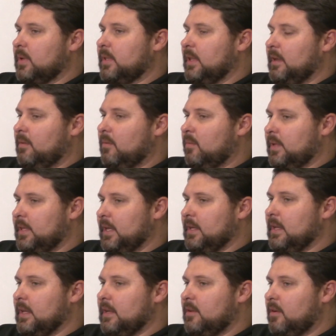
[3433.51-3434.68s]
what they
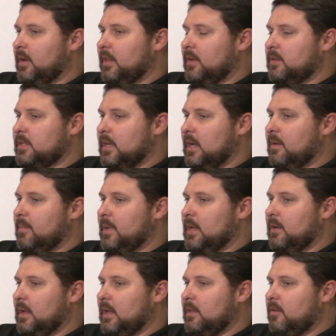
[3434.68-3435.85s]
did during their time
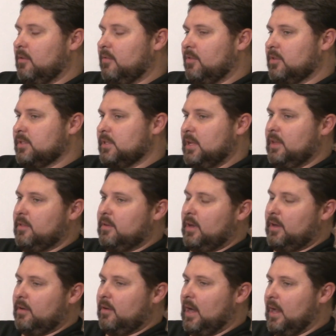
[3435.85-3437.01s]
at university, either
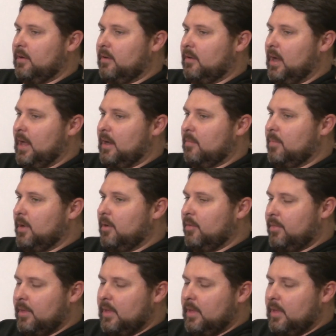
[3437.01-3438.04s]
undergrad or grad or both.